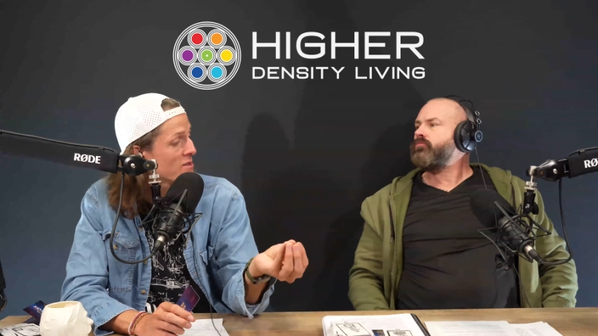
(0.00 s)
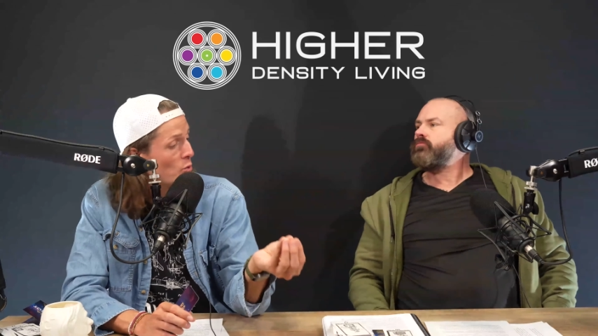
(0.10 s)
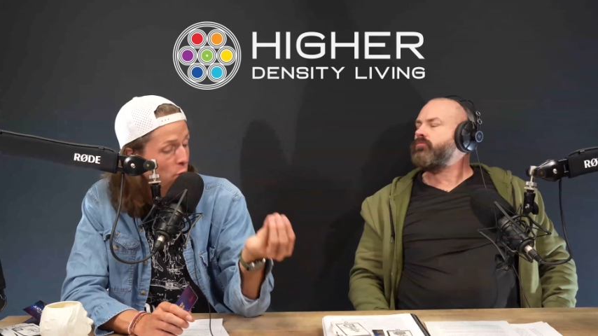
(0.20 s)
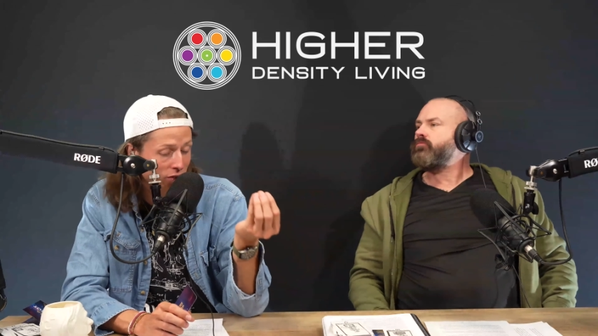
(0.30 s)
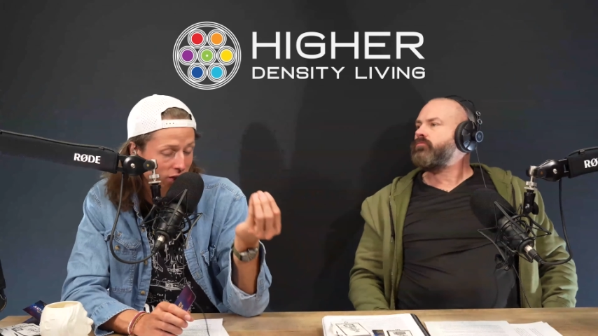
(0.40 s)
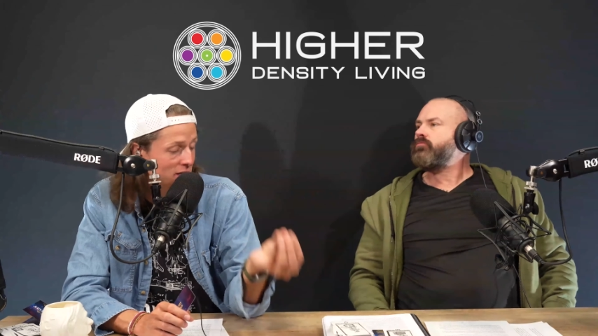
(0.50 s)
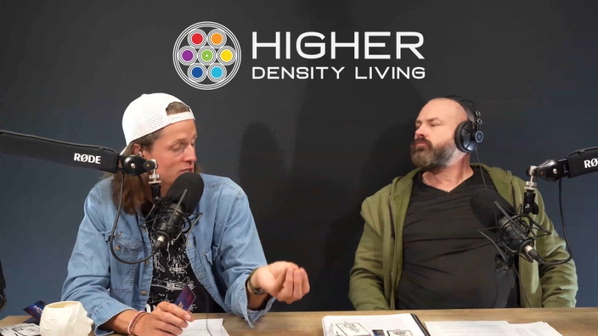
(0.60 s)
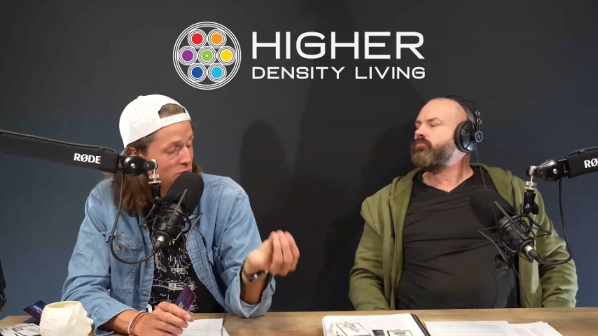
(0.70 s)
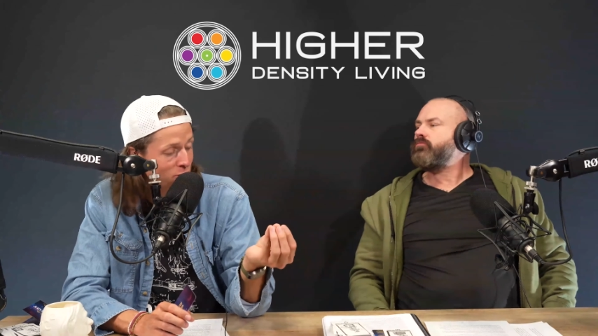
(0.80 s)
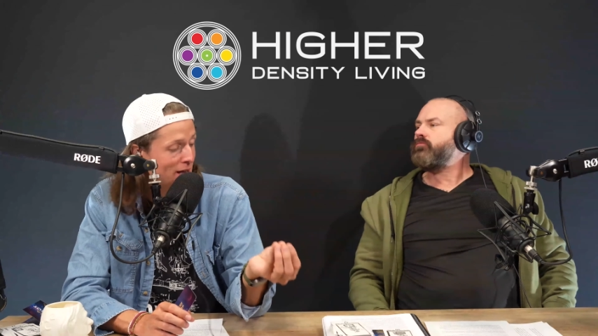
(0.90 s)
Speaker 1: when things
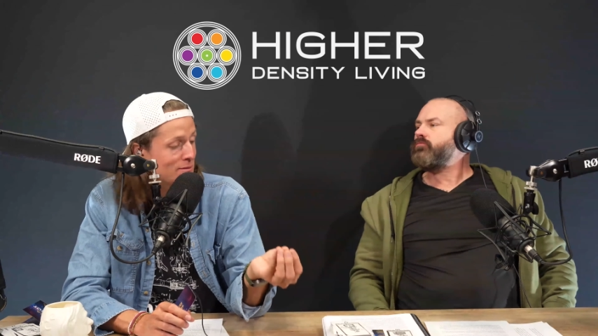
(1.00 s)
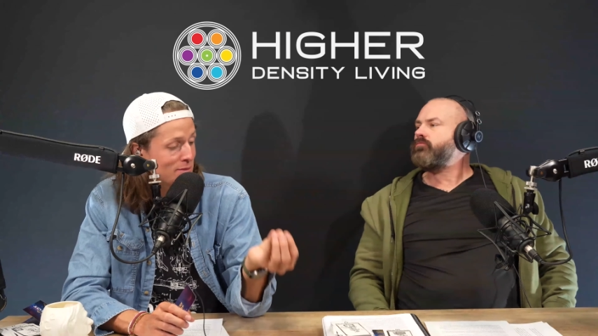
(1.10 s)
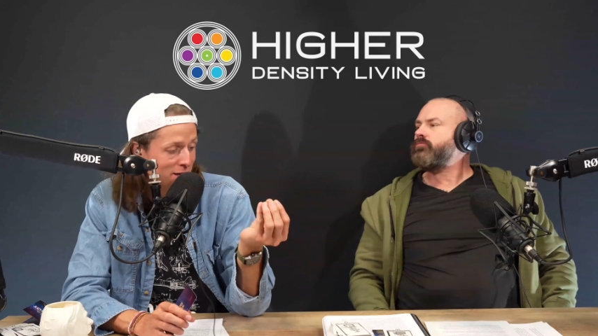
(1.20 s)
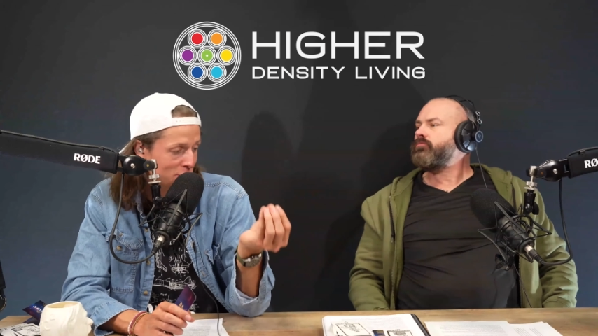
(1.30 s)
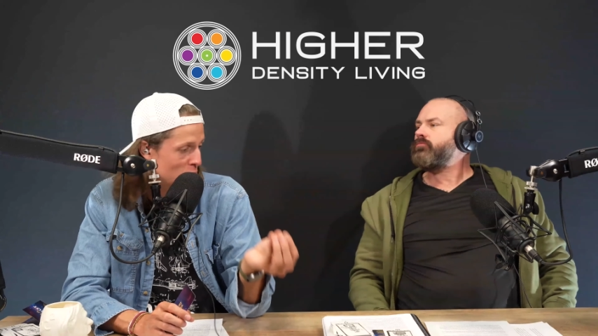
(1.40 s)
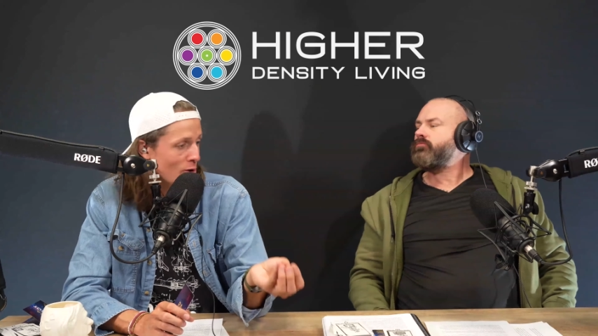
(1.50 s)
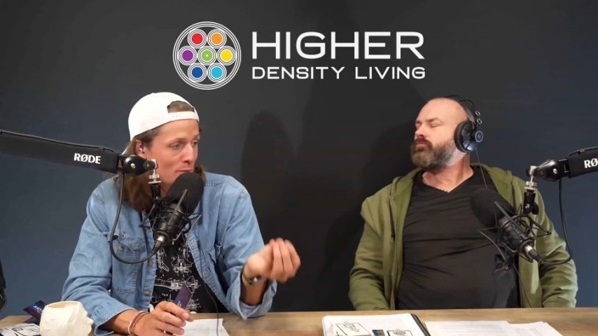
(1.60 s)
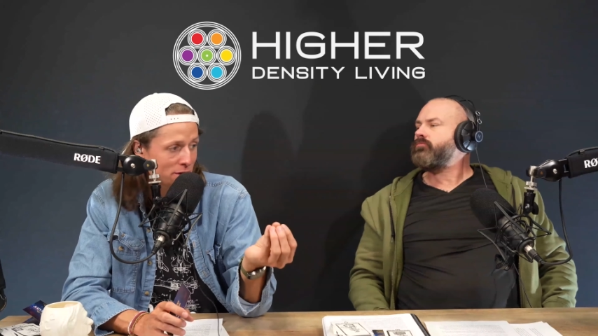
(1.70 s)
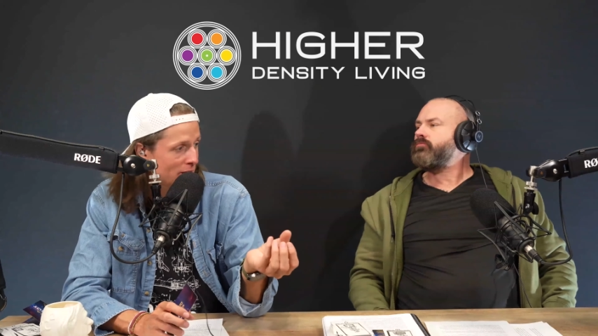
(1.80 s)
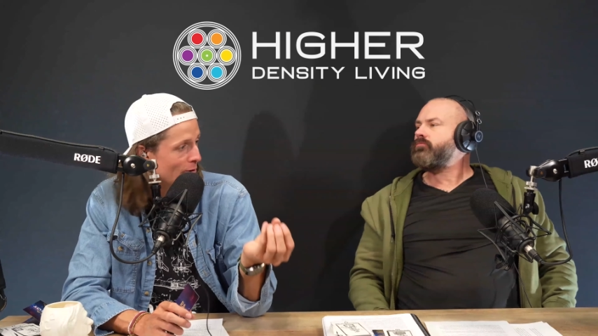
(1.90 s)
do end, because you are a
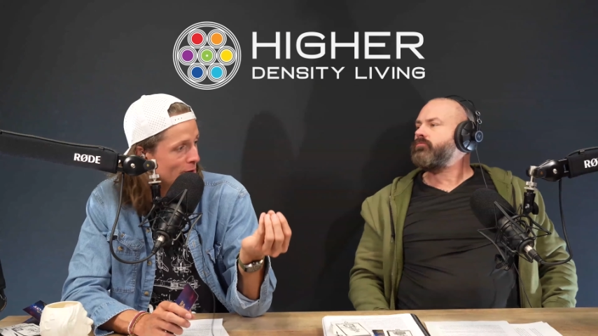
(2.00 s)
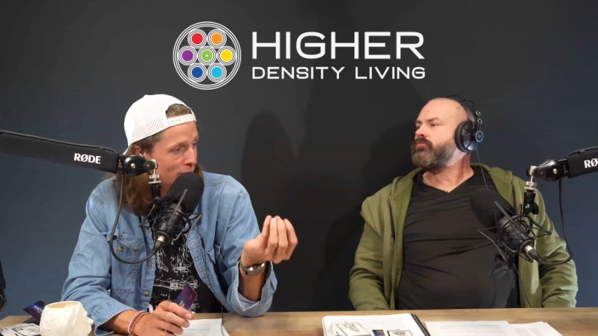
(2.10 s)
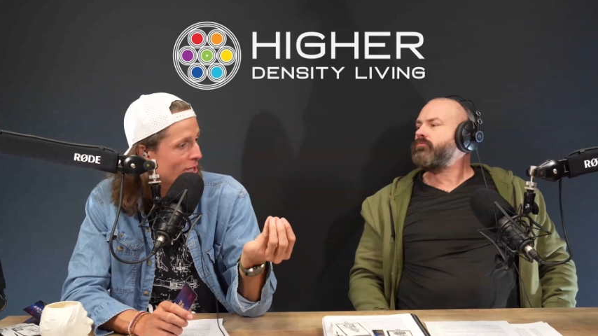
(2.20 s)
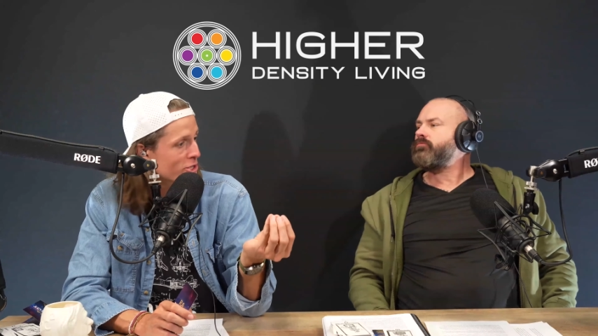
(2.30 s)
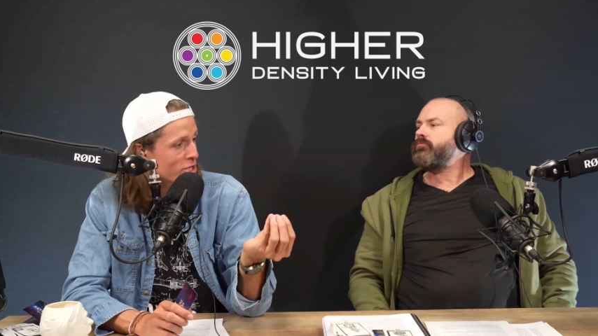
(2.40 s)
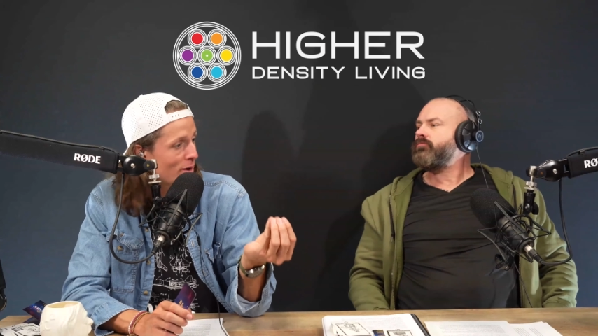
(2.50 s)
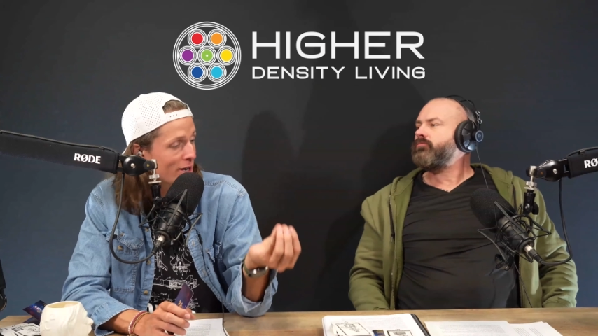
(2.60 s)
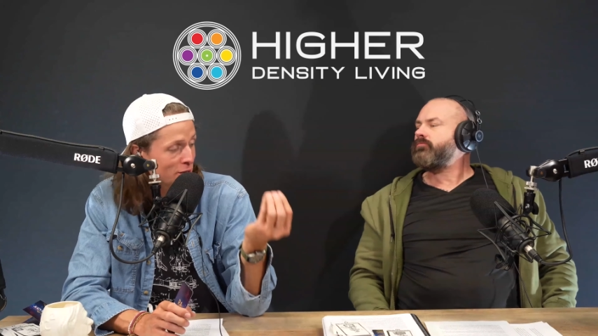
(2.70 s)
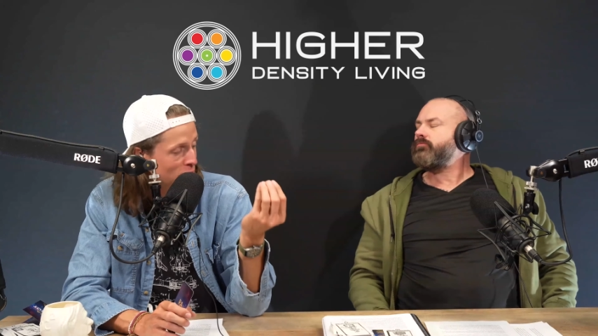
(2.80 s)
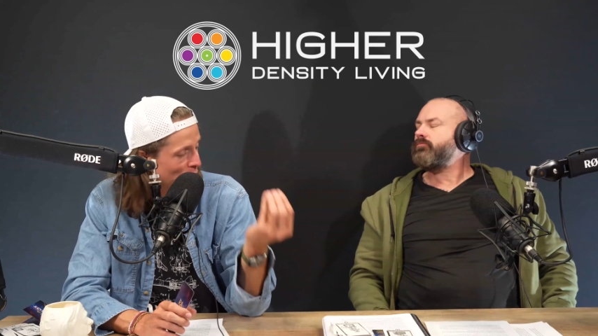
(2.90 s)
material, fleshy body
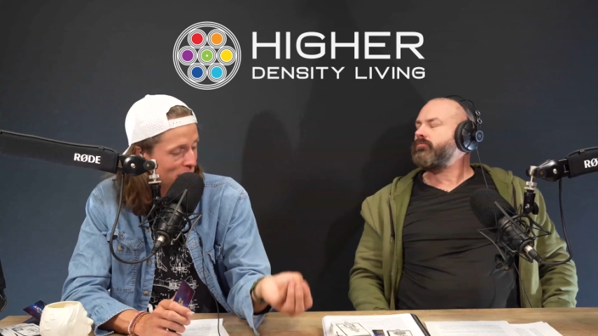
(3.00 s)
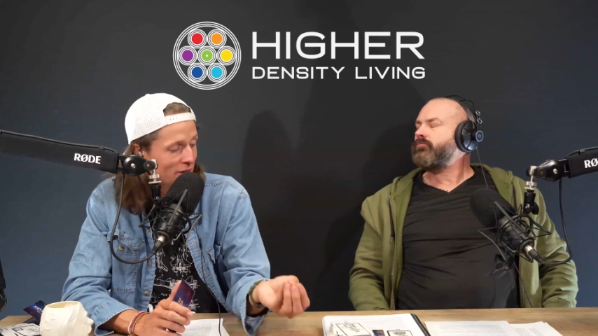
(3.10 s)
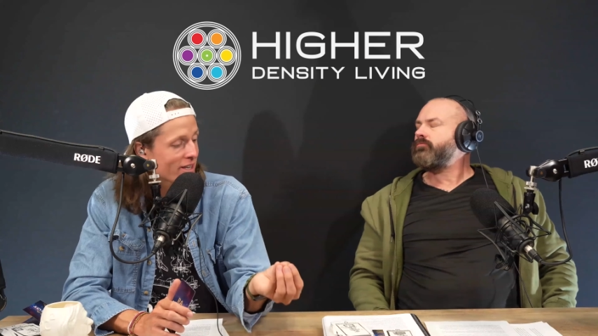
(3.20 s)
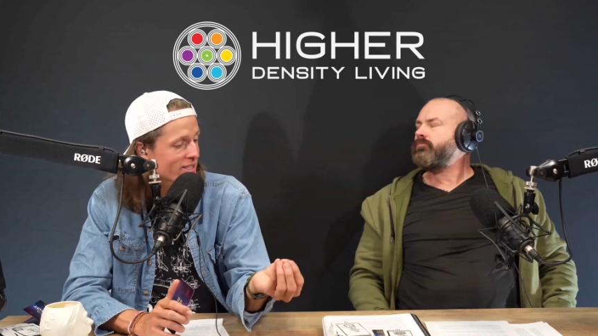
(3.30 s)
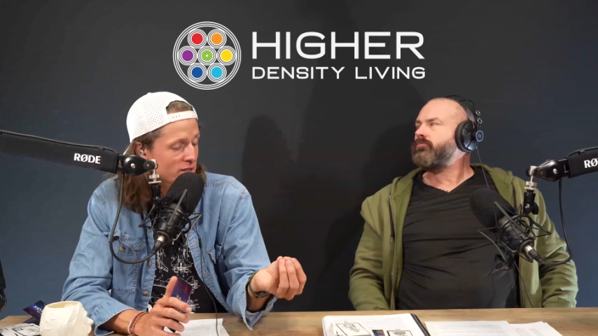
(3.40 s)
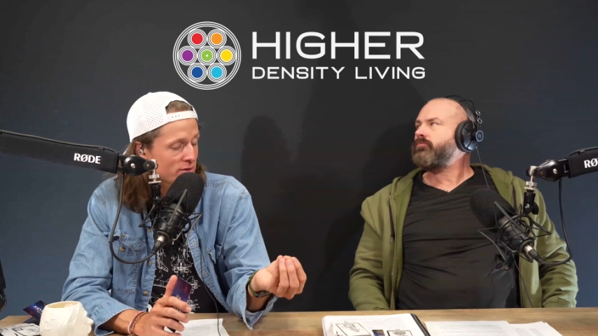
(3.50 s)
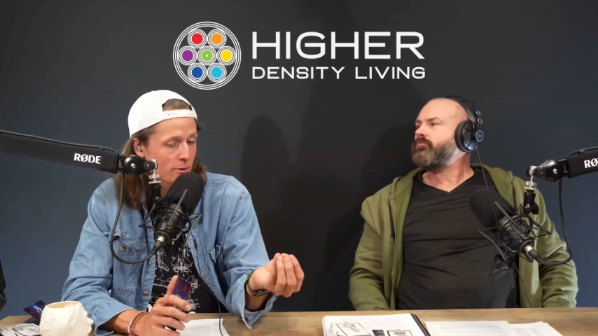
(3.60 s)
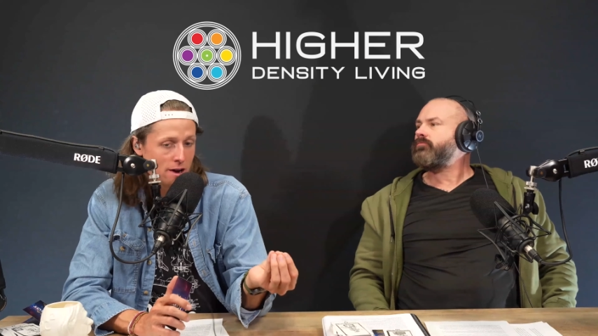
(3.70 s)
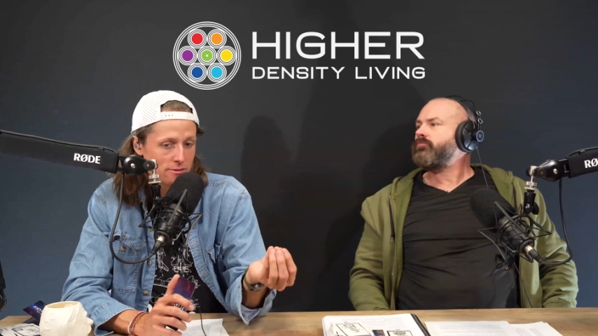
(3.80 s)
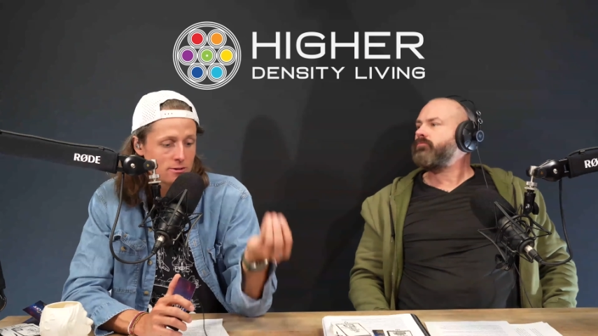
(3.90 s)
and you will not exist
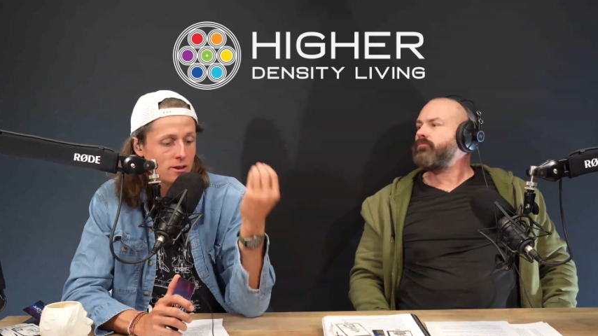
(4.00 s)
forever,